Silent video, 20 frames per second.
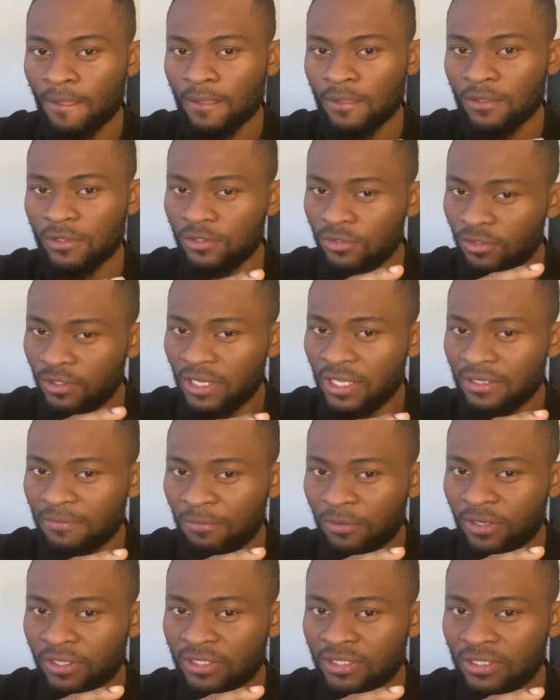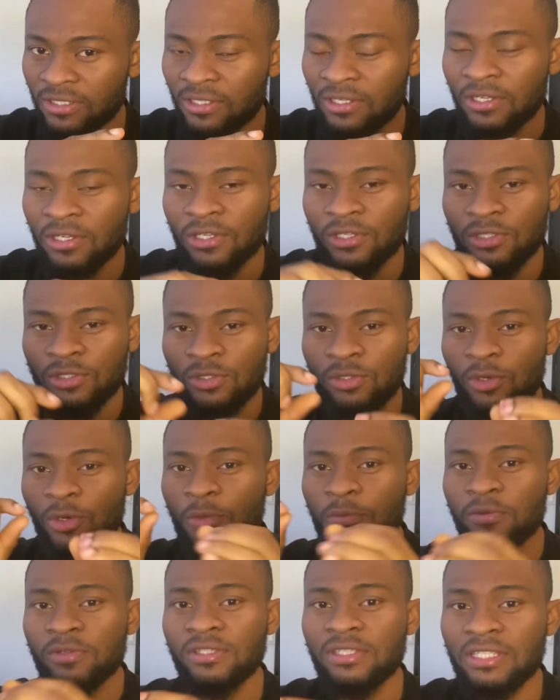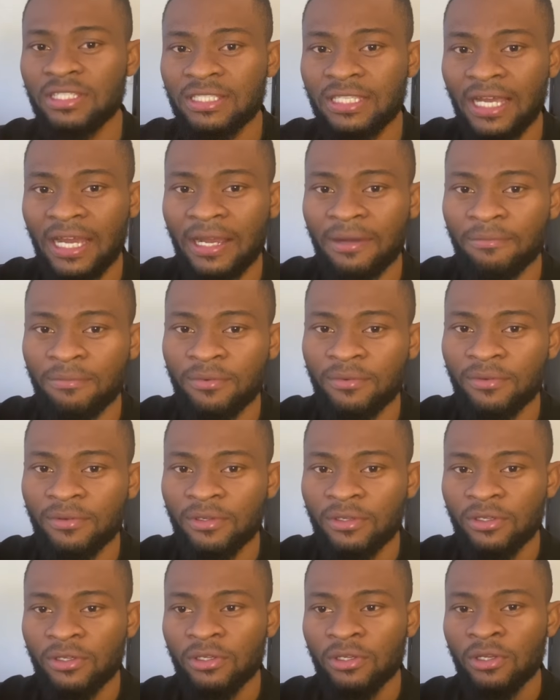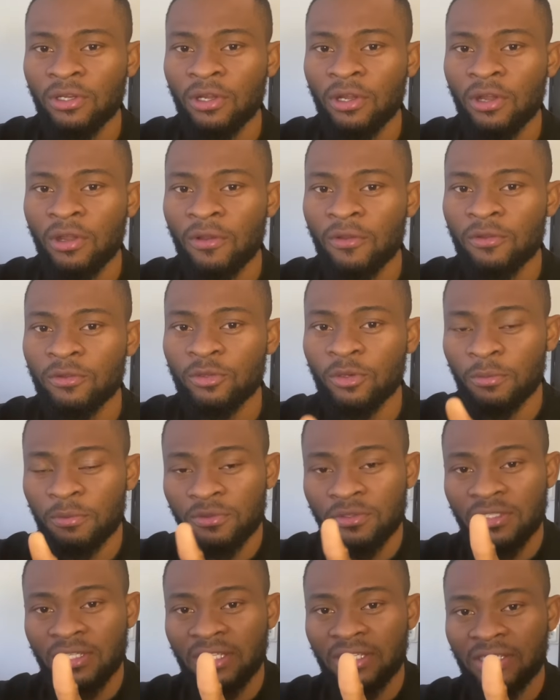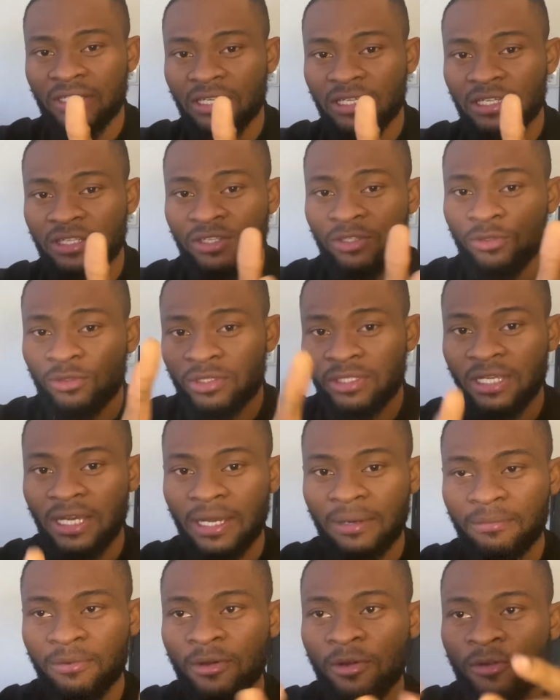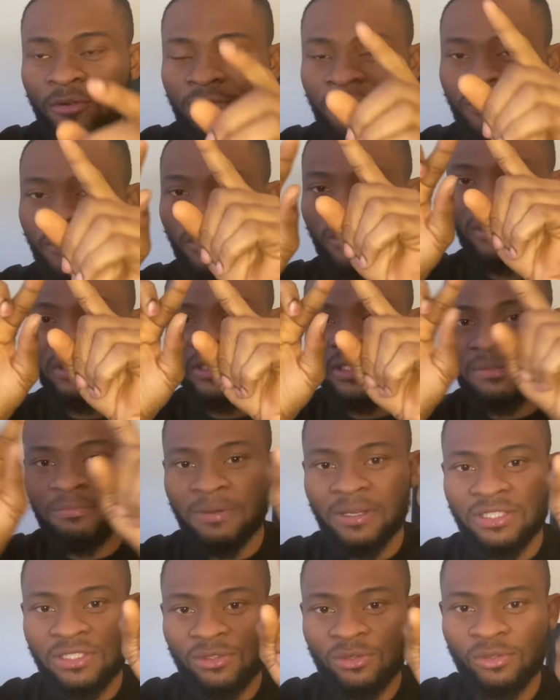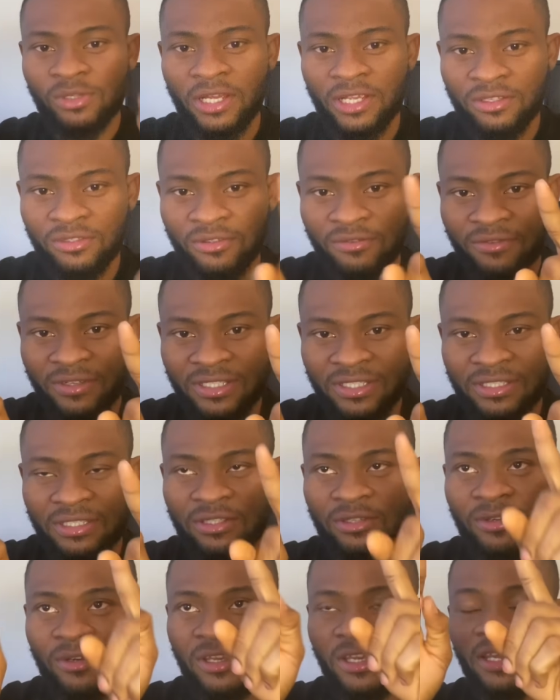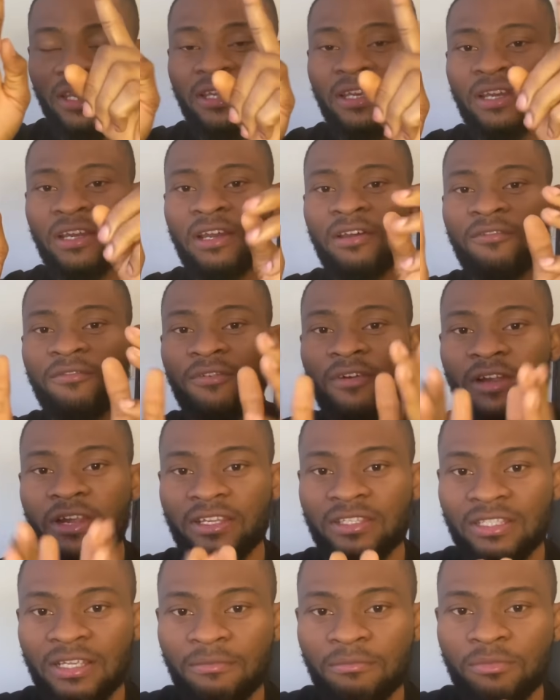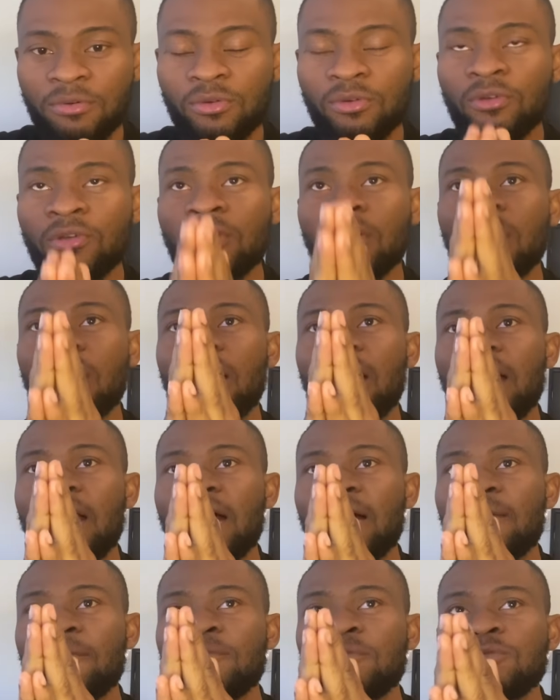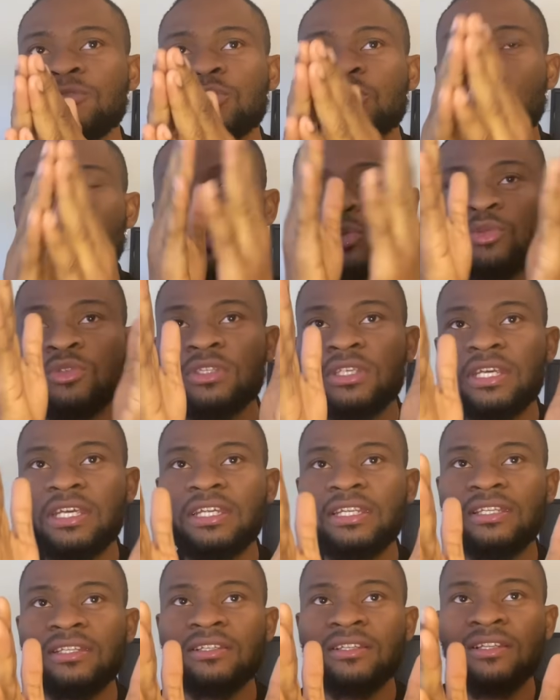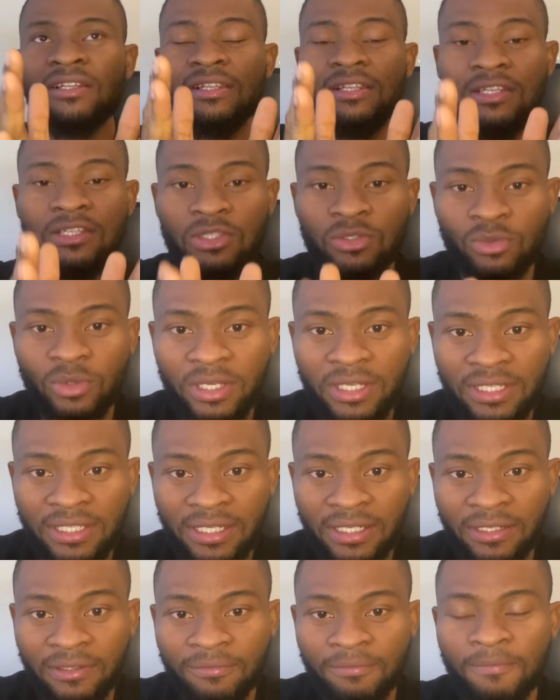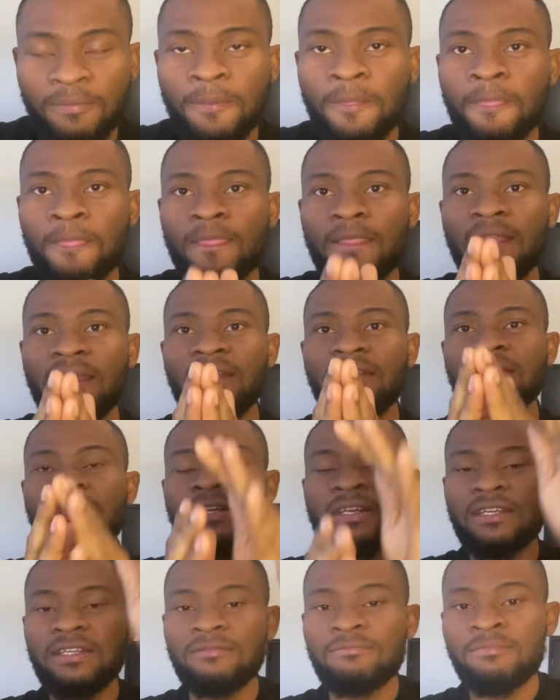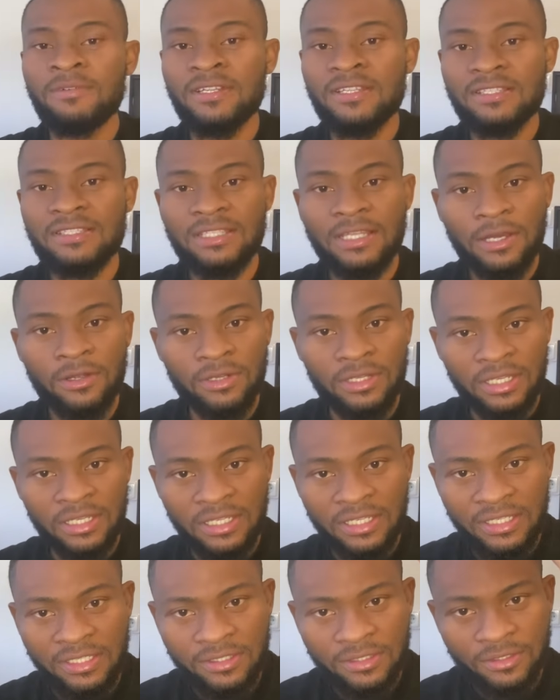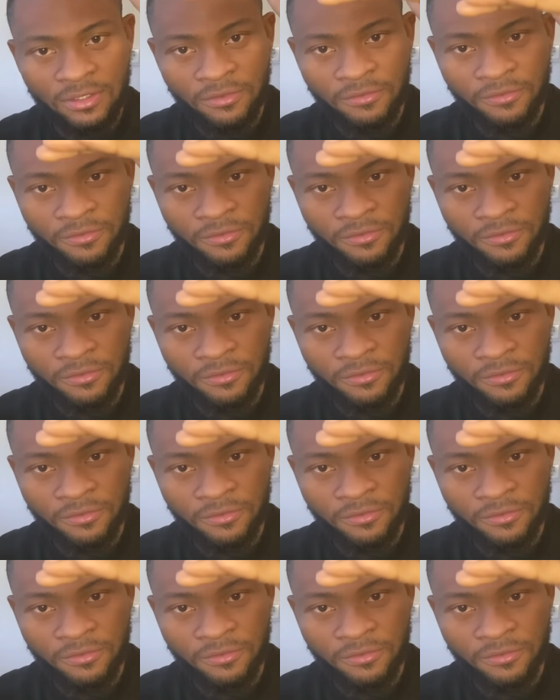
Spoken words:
Do you get the point? You open the tab, a new tab for this particular university. Okay, for example, schools in Lithuania. Then it brings out a list of